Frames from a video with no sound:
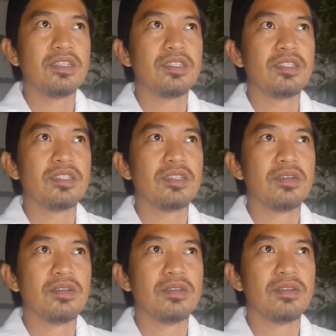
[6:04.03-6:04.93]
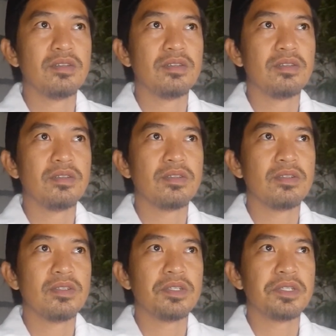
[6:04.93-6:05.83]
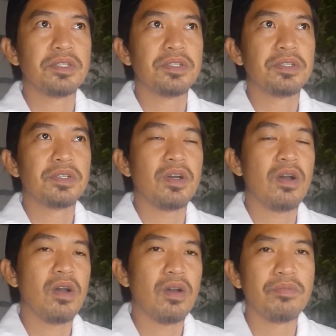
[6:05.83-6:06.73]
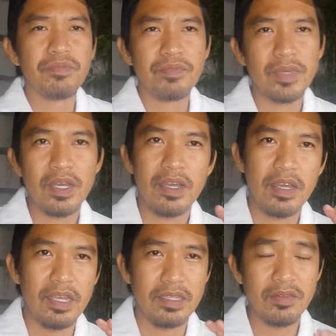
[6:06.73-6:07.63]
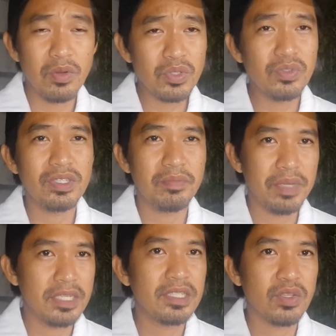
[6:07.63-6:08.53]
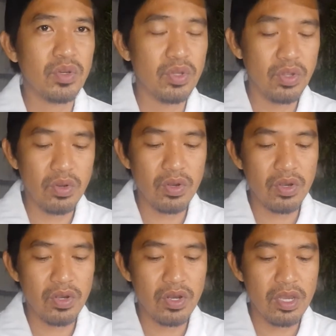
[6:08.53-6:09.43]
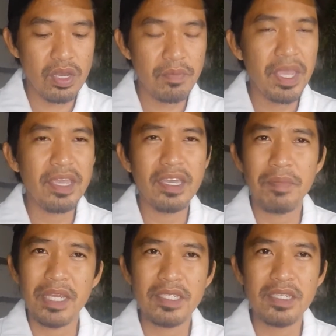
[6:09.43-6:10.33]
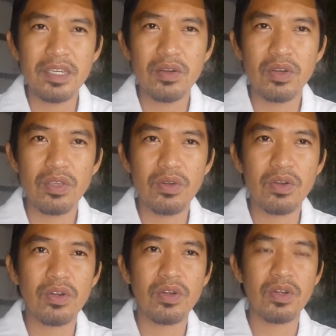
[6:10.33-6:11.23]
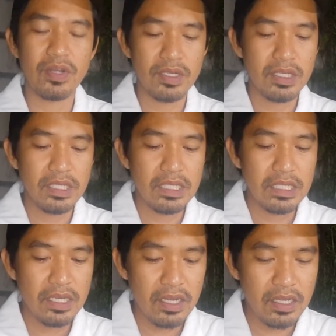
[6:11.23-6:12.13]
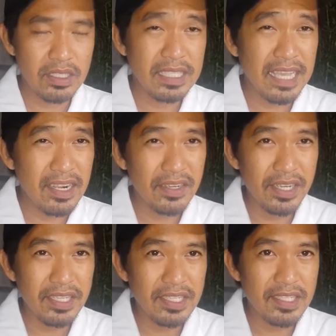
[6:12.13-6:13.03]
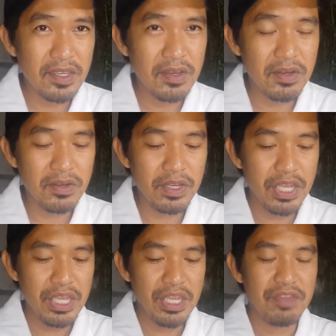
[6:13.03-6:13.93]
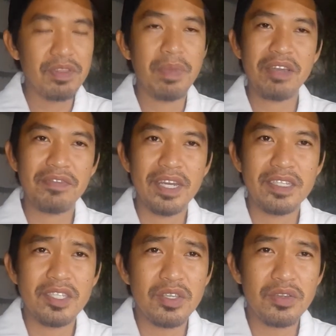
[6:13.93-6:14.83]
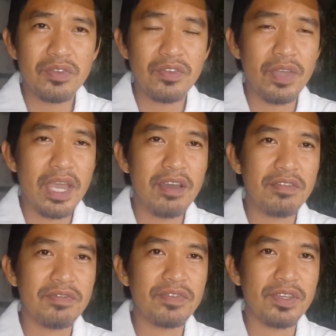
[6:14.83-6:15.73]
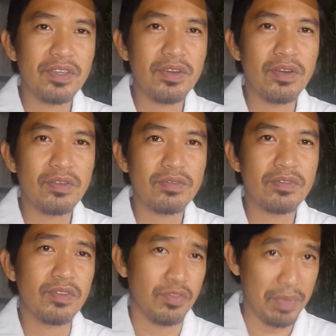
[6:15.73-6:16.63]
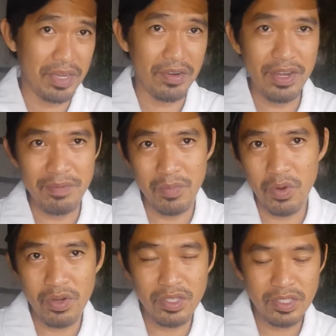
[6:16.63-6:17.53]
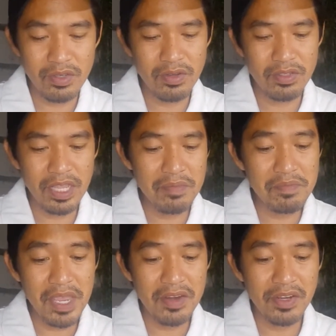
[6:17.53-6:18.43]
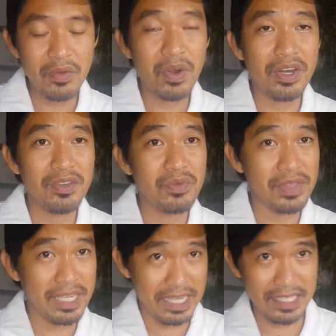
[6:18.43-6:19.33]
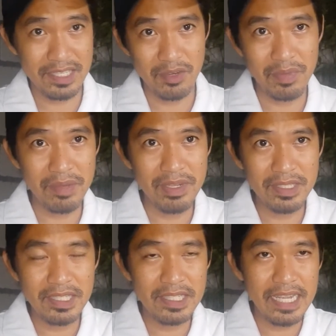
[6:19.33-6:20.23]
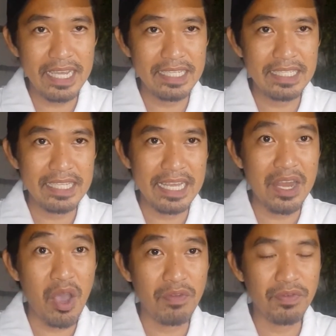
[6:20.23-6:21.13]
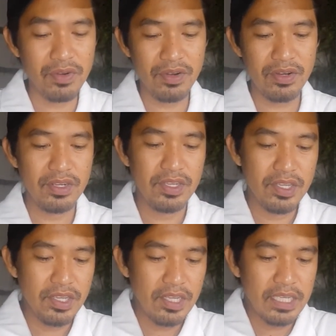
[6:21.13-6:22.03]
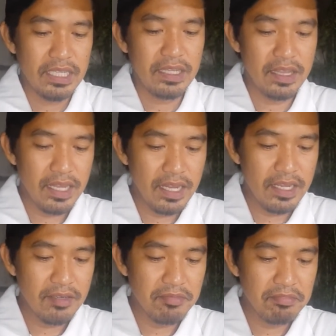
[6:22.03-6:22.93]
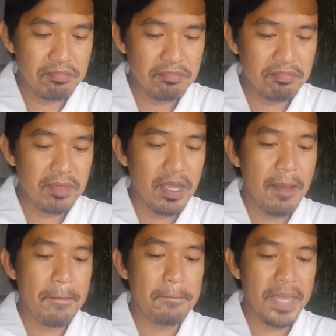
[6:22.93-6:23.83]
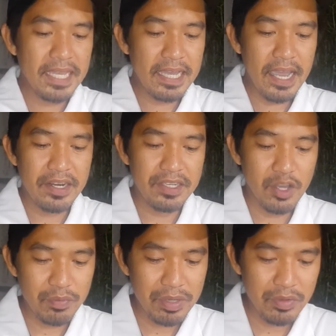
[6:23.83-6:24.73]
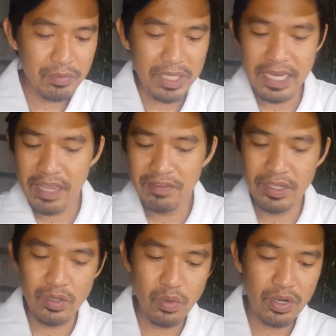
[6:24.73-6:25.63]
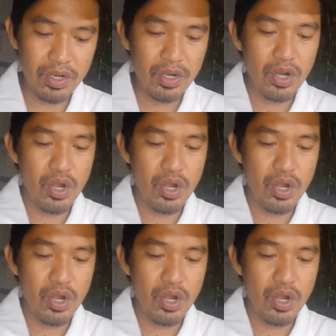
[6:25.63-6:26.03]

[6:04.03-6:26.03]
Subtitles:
So um, it also depends on your paying capacity or your salary. So if the bank finds you to have, to be earning more, so they may require you with a less down payment as an offer. Then making higher down payment will mean having a lower,